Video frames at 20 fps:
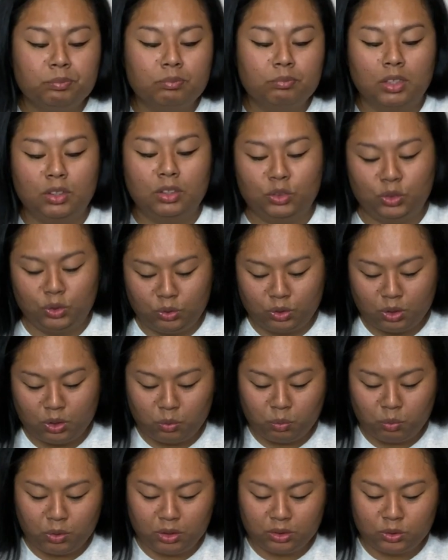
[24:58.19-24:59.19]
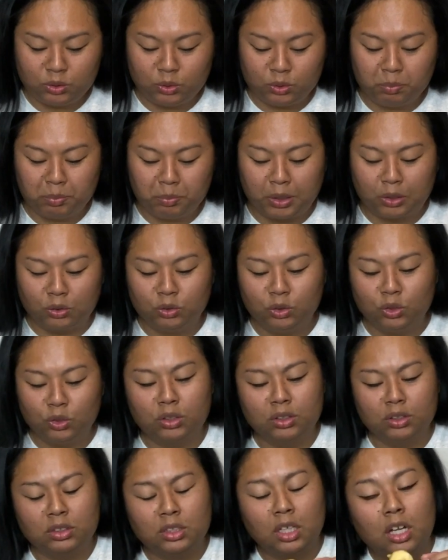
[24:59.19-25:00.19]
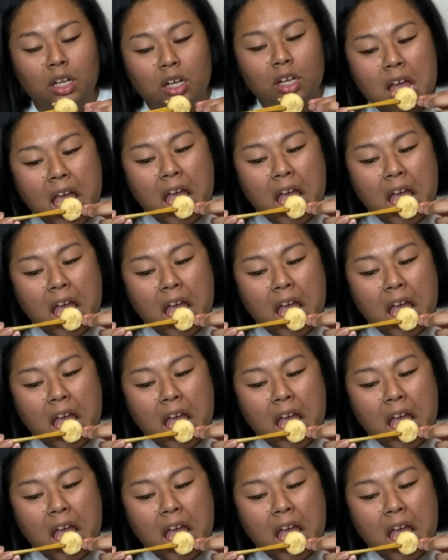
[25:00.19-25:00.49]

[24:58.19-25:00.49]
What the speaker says: because you don't want to burn your tongue.